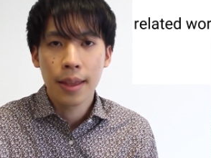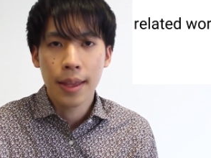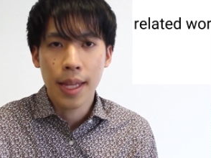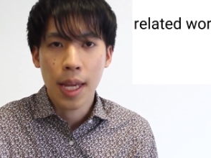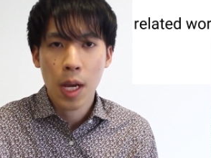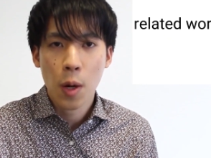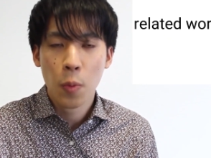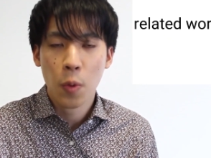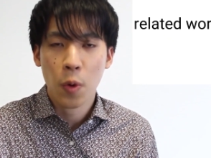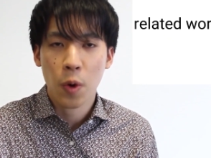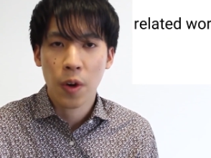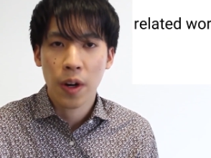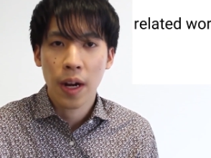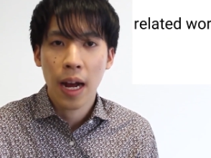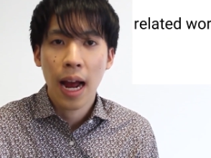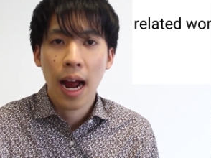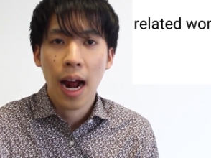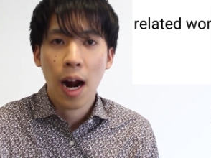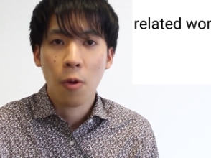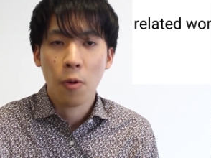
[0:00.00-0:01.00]
Therefore,
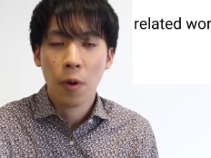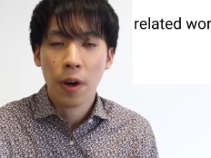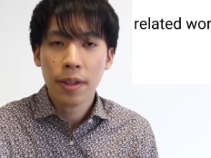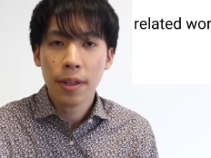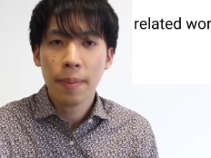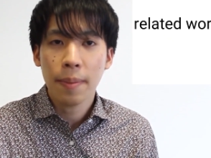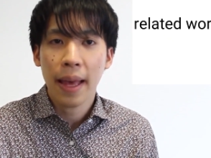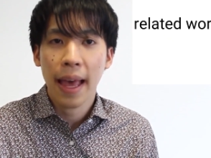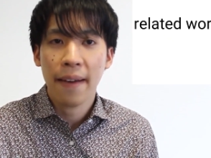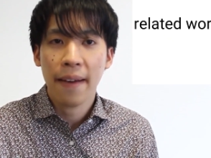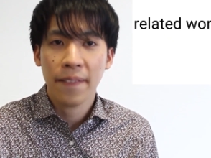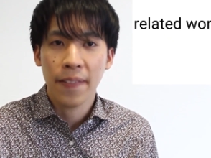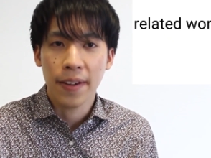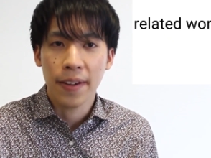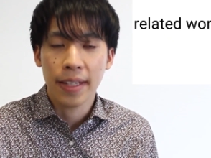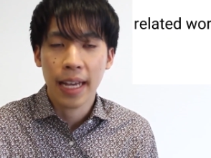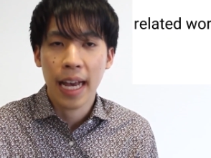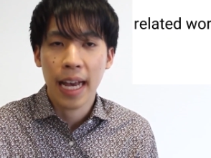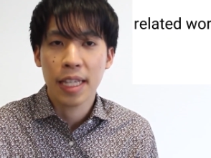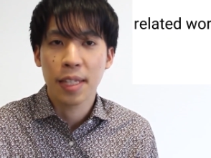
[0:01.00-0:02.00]
a lot of
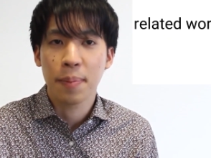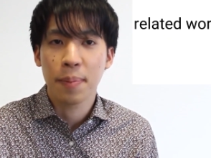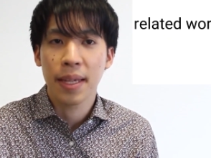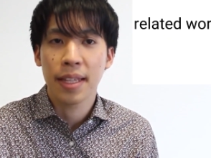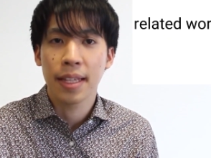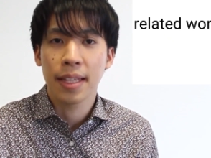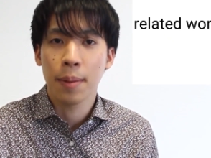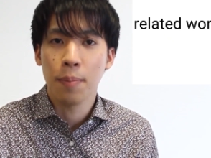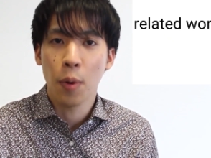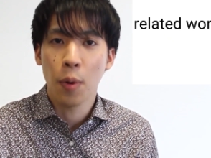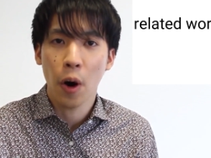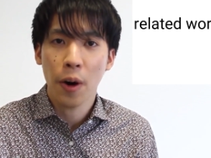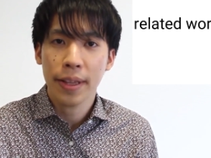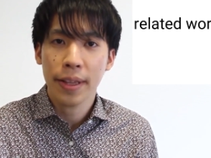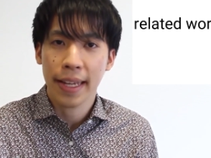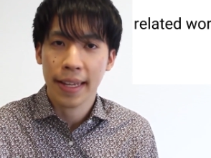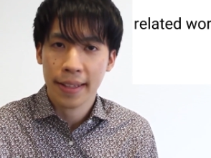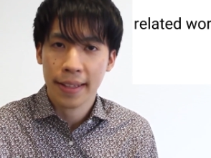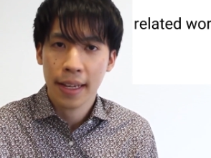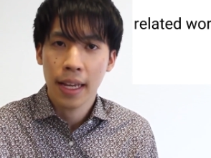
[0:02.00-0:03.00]
effort has been
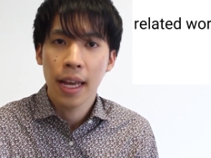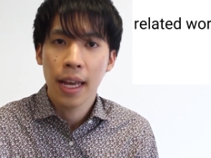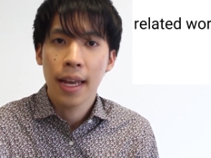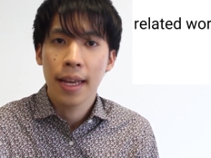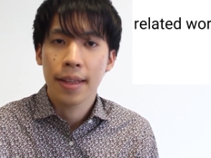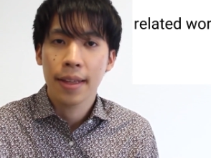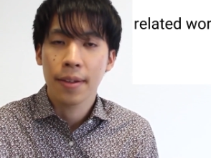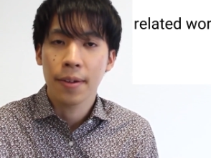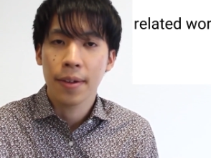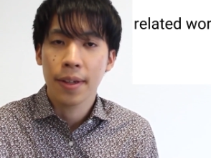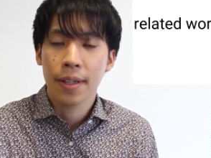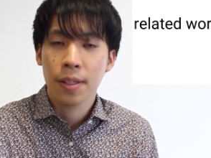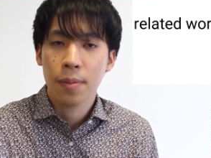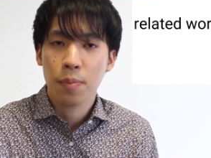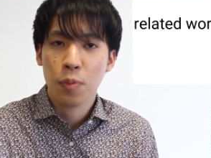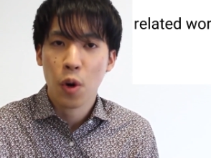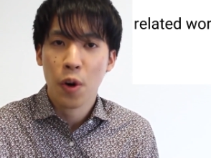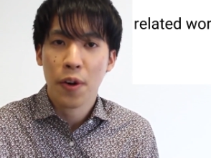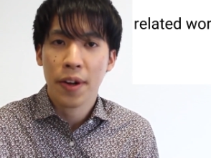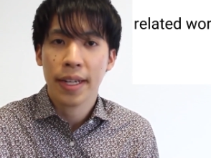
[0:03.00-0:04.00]
devoted to
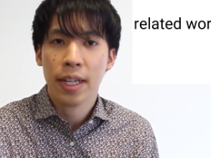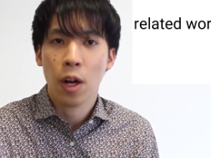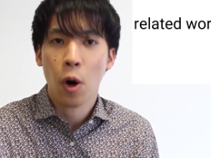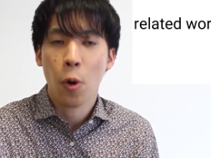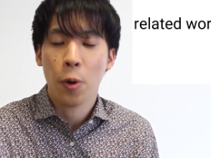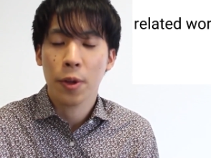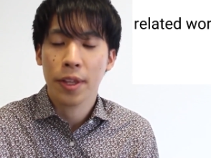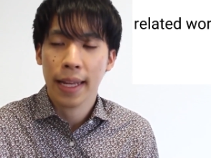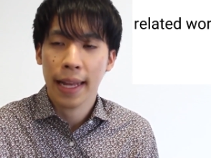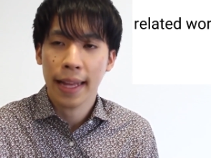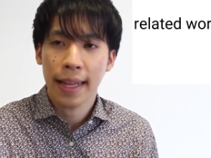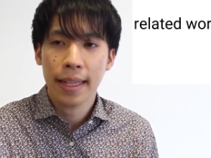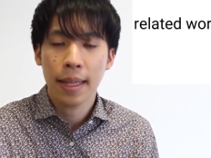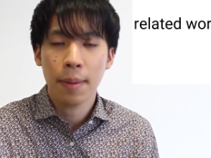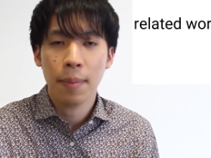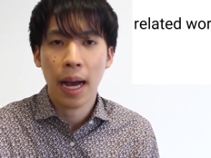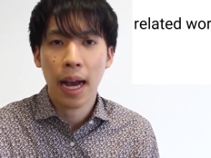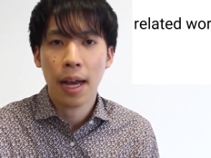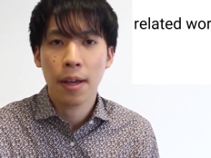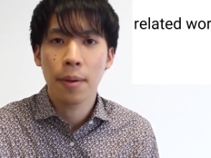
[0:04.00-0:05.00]
exploring alternative
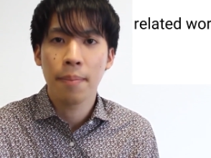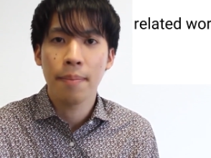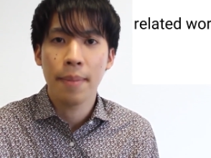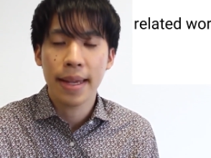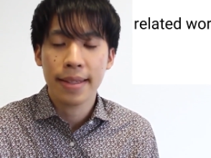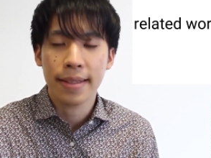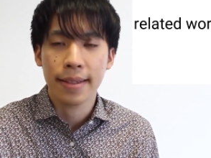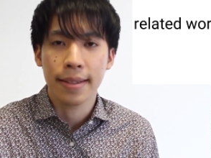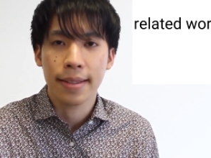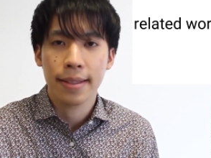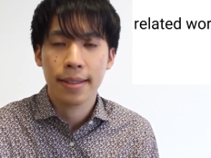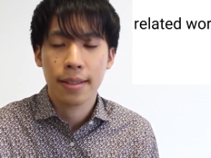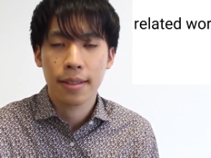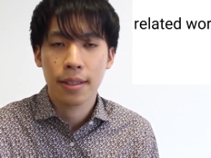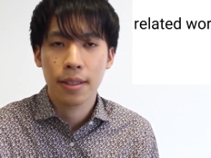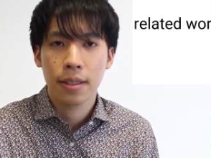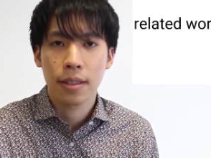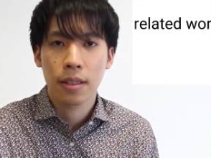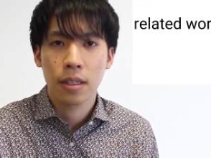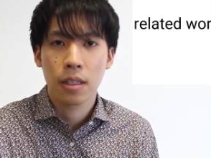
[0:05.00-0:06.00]
I/O methods,
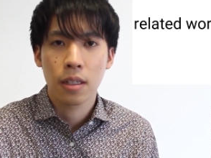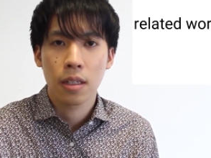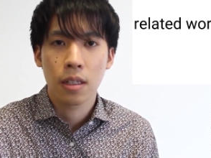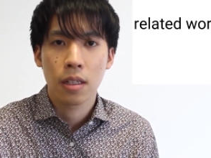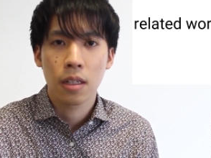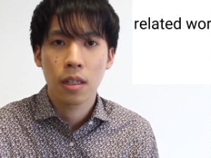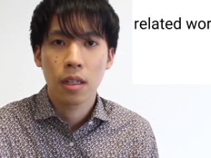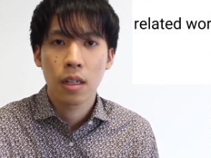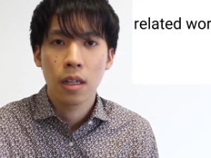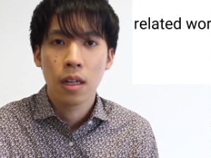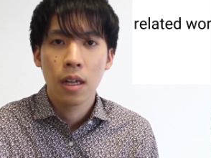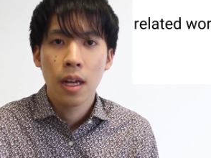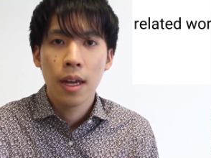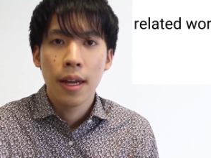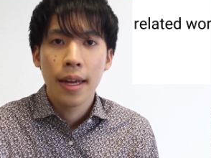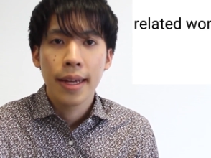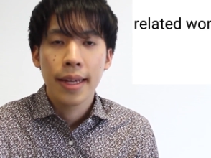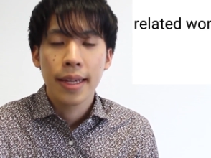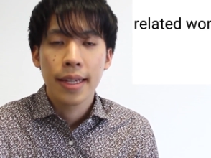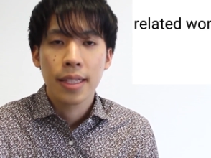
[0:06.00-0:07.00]

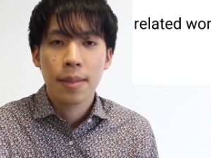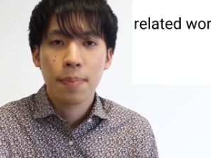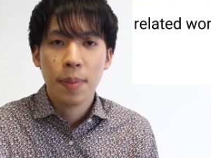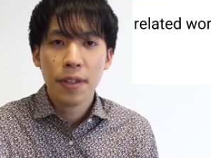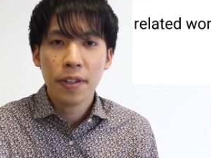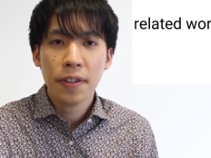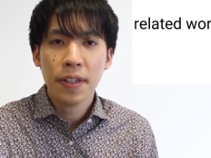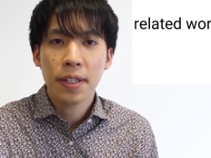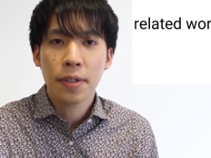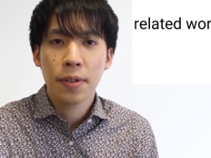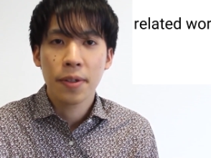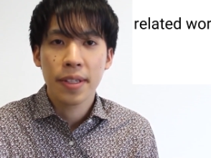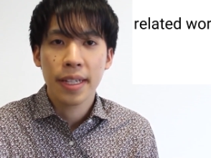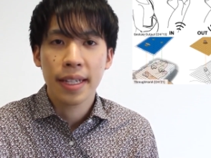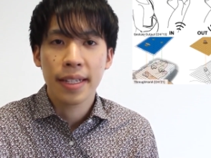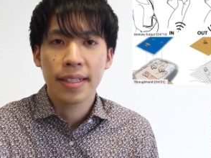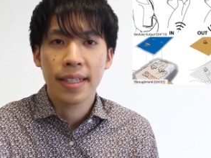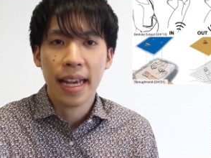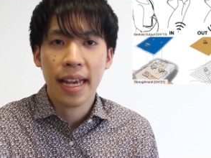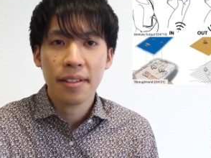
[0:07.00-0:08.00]
especially
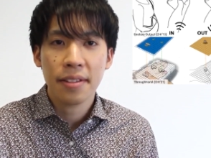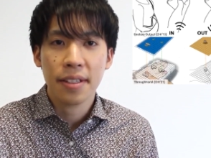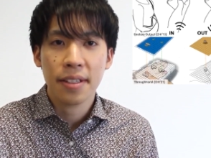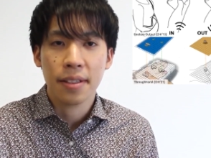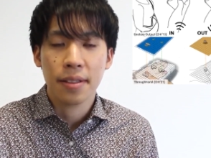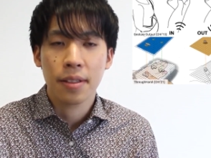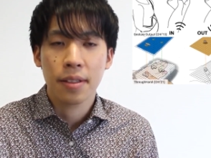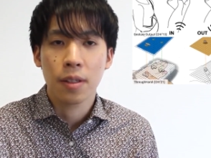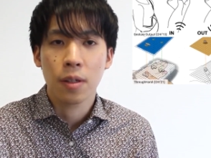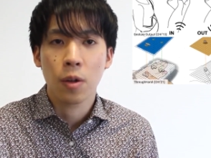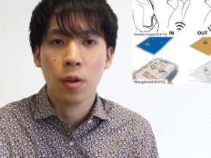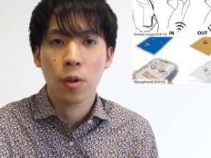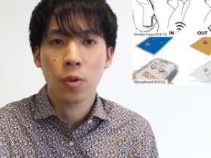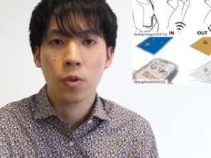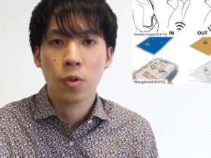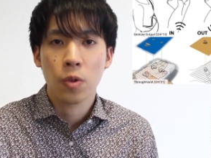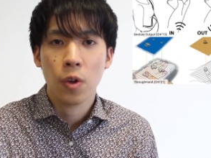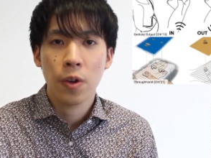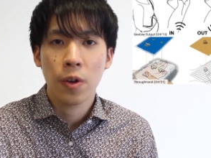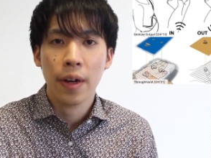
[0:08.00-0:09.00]
using gestures to
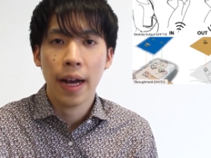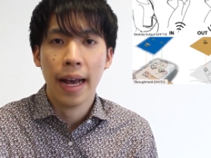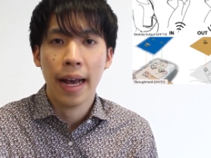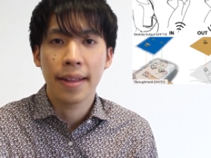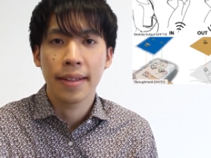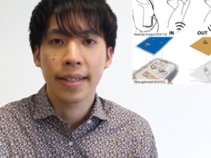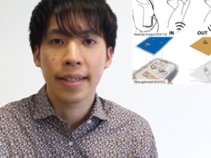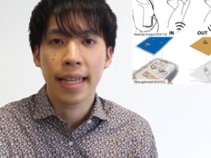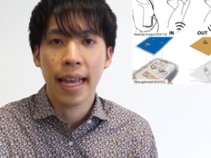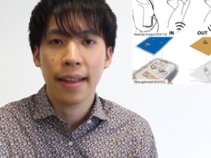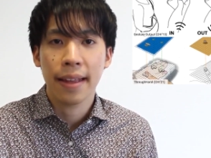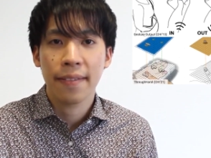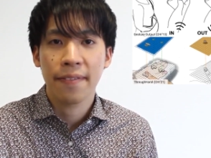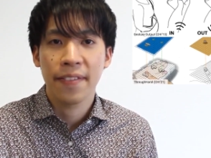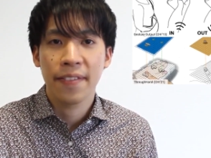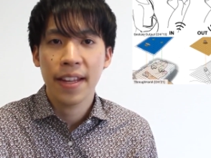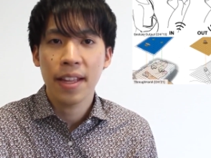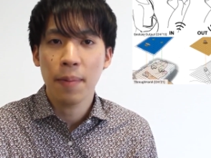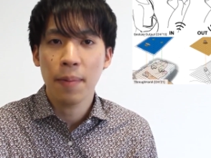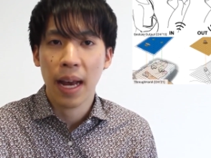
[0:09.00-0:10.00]
control and get
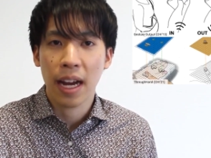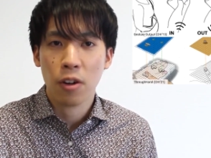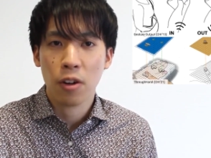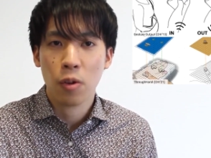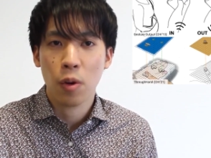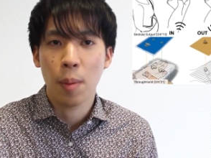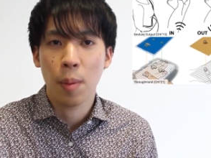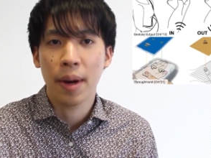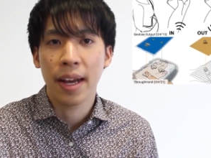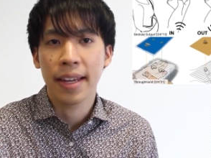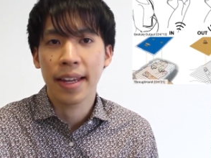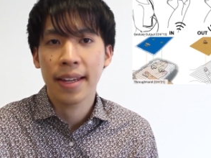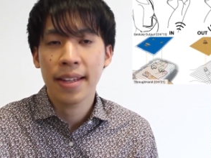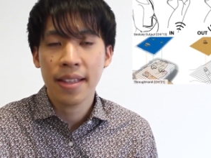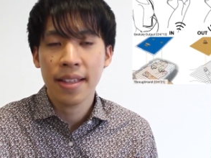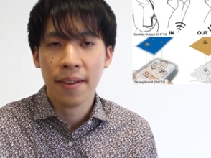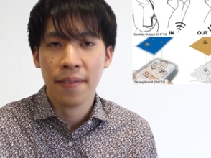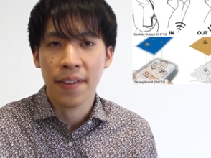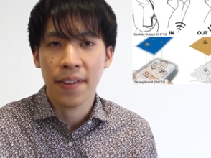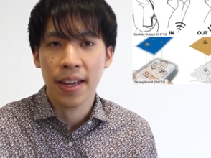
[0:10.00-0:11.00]
feedback from an
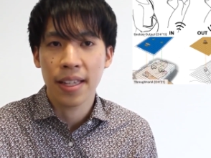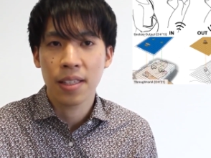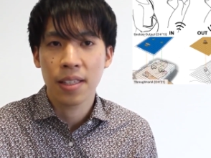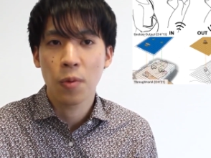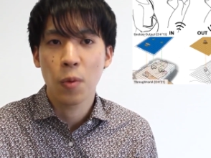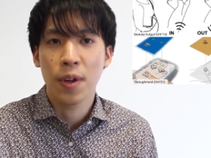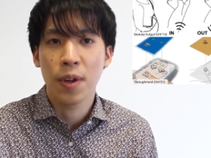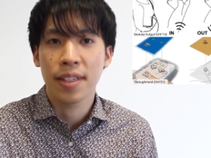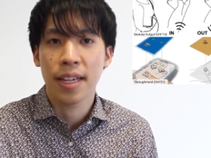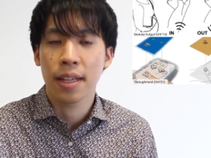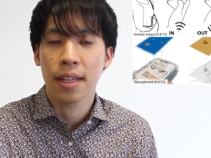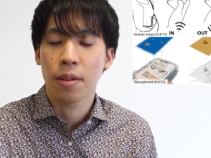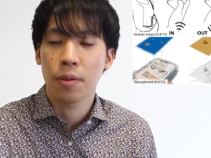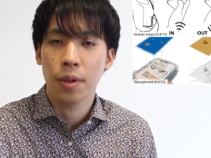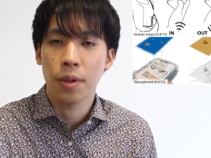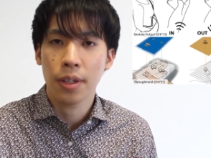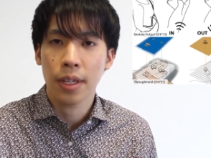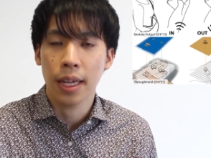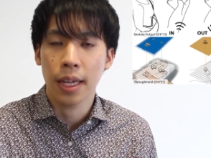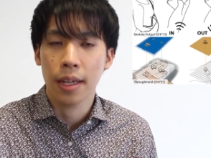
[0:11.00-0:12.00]
interface without
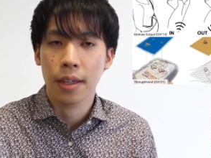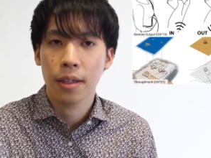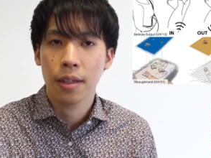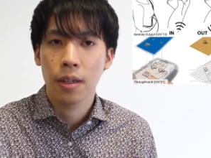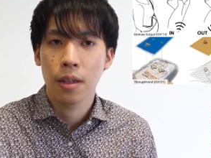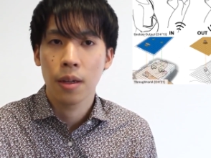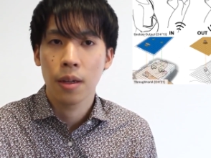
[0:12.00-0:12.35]
looking,